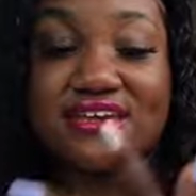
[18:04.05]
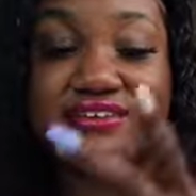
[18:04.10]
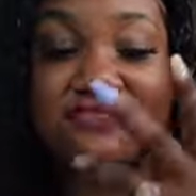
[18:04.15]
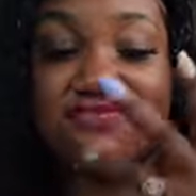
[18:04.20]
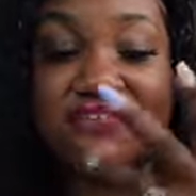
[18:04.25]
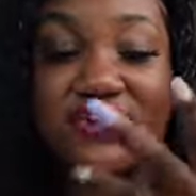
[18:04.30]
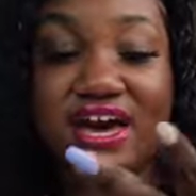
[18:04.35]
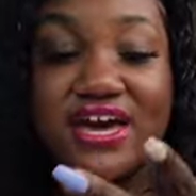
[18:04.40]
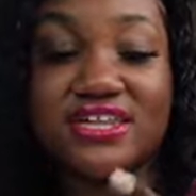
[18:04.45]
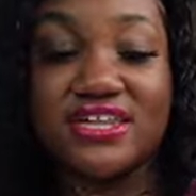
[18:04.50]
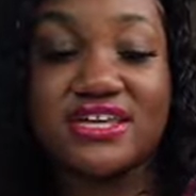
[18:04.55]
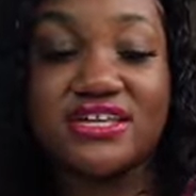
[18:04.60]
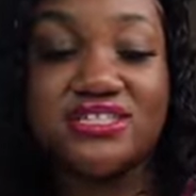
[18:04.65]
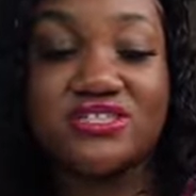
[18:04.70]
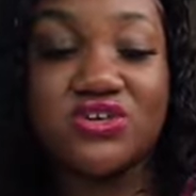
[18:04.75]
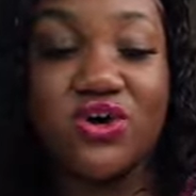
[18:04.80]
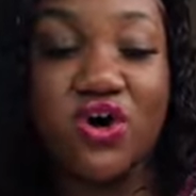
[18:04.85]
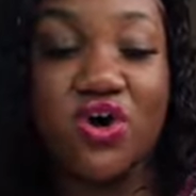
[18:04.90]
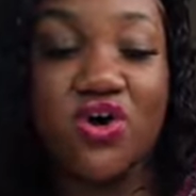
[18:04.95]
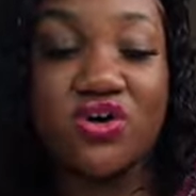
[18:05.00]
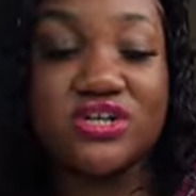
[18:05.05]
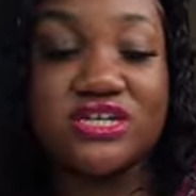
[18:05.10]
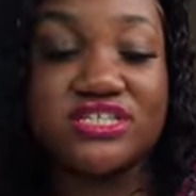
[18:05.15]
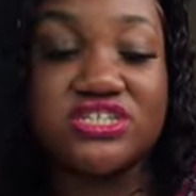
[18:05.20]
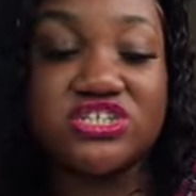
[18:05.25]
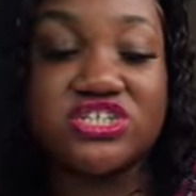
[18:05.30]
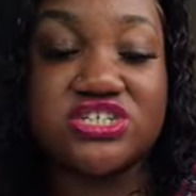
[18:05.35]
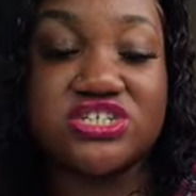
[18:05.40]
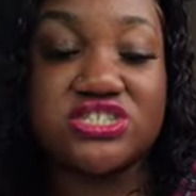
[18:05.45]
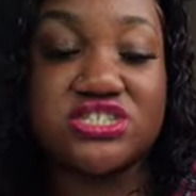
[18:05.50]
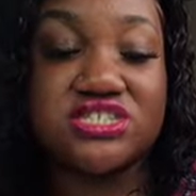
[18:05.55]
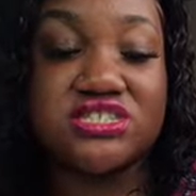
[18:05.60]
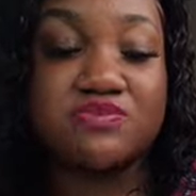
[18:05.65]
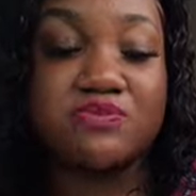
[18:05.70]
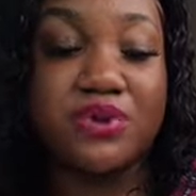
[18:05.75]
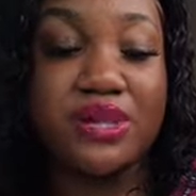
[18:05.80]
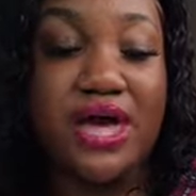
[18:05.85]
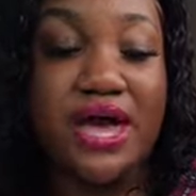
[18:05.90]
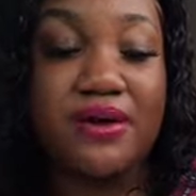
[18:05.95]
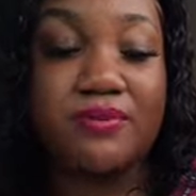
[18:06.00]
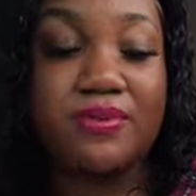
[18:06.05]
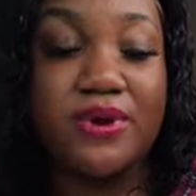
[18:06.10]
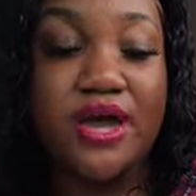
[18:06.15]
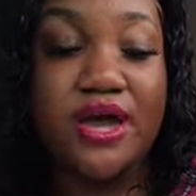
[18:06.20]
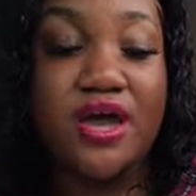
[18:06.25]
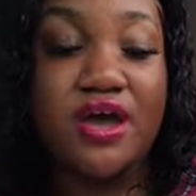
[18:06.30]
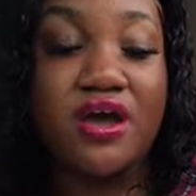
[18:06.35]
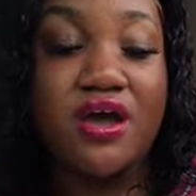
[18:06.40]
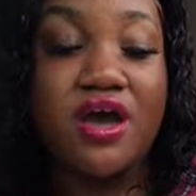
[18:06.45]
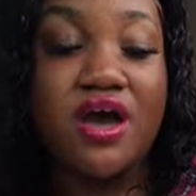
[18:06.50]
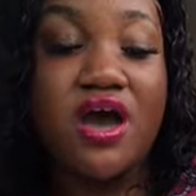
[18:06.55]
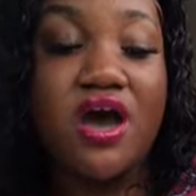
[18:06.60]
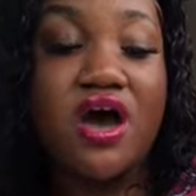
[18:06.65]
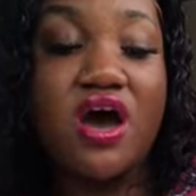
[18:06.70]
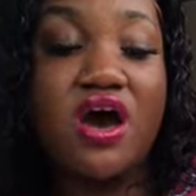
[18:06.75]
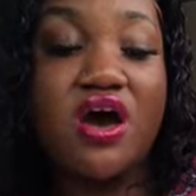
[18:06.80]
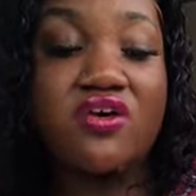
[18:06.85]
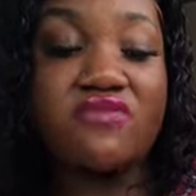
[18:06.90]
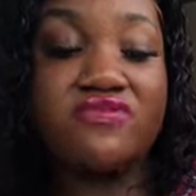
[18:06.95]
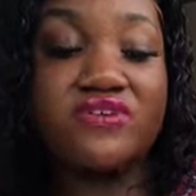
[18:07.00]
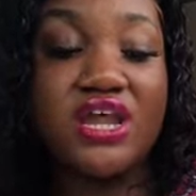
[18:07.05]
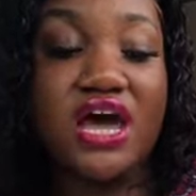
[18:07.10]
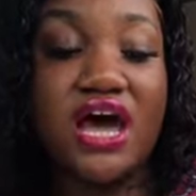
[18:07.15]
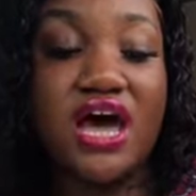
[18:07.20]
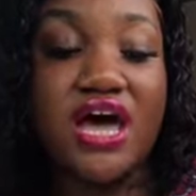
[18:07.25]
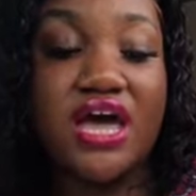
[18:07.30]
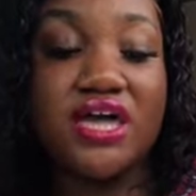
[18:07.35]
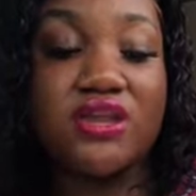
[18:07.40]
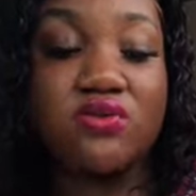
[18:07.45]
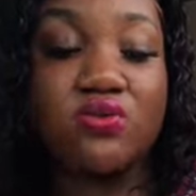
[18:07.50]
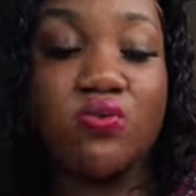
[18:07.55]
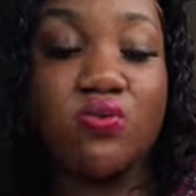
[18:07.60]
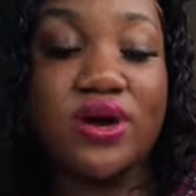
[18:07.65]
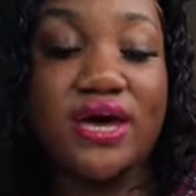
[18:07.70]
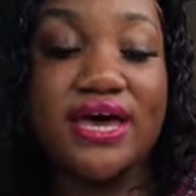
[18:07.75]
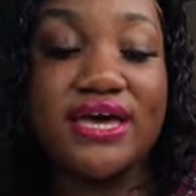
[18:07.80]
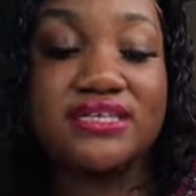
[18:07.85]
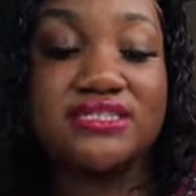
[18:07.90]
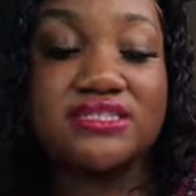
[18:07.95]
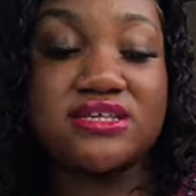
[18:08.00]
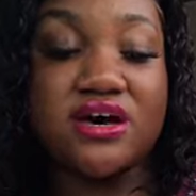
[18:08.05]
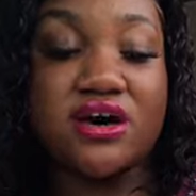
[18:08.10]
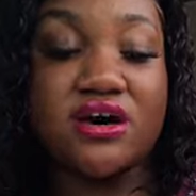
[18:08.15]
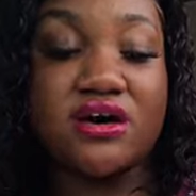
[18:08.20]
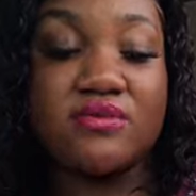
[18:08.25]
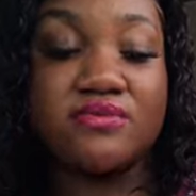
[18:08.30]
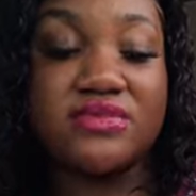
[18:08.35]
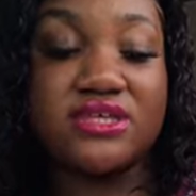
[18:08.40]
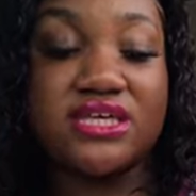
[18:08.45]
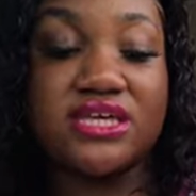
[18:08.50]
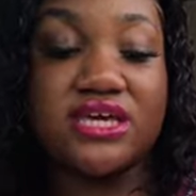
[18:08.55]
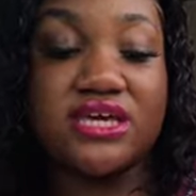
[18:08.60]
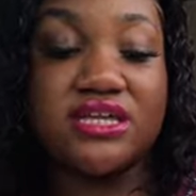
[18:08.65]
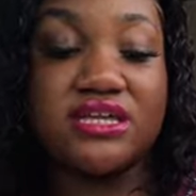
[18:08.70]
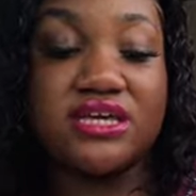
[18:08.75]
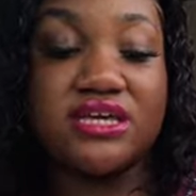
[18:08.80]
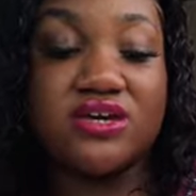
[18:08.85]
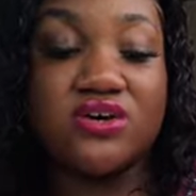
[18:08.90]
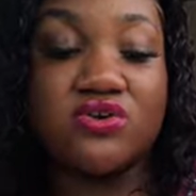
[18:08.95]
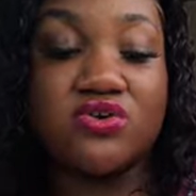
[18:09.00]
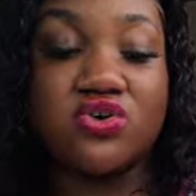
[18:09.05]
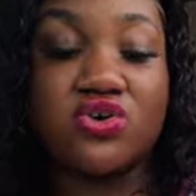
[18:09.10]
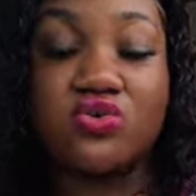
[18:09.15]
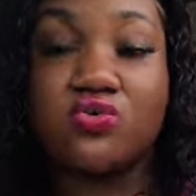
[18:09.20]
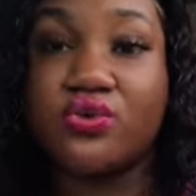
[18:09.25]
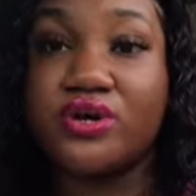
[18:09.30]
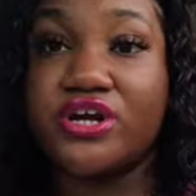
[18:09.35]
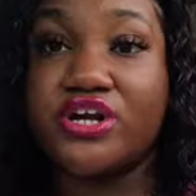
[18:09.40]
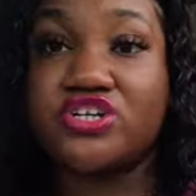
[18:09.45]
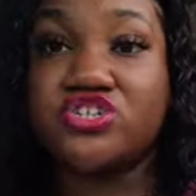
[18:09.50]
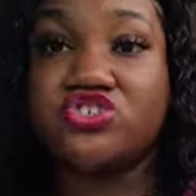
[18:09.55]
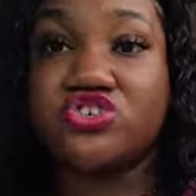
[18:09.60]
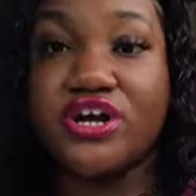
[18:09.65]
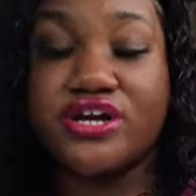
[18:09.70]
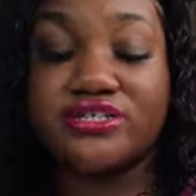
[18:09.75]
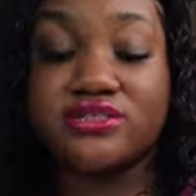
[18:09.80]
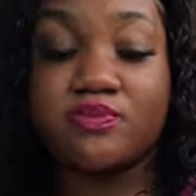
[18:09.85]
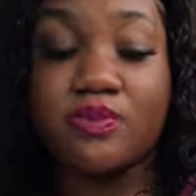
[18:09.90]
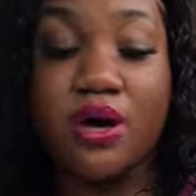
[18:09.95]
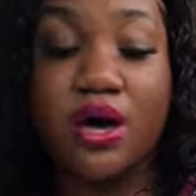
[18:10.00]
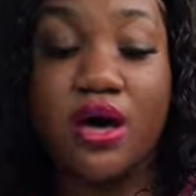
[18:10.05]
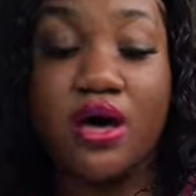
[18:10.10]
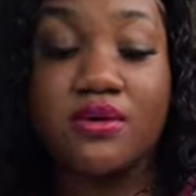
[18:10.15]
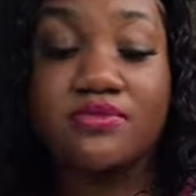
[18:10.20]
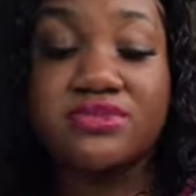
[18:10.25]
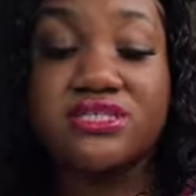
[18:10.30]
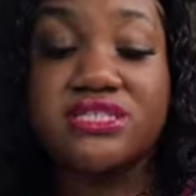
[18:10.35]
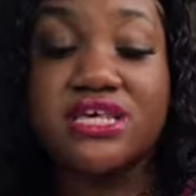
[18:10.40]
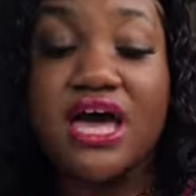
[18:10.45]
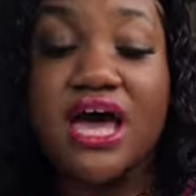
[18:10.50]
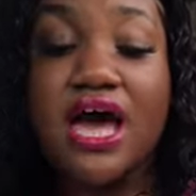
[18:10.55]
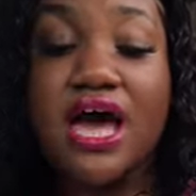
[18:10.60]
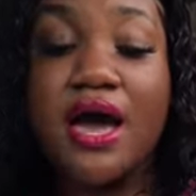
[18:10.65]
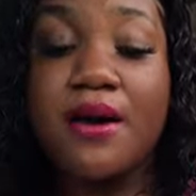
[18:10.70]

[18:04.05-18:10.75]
It finally sold. It's just this black pair of Nine West kitten heel career dress pumps.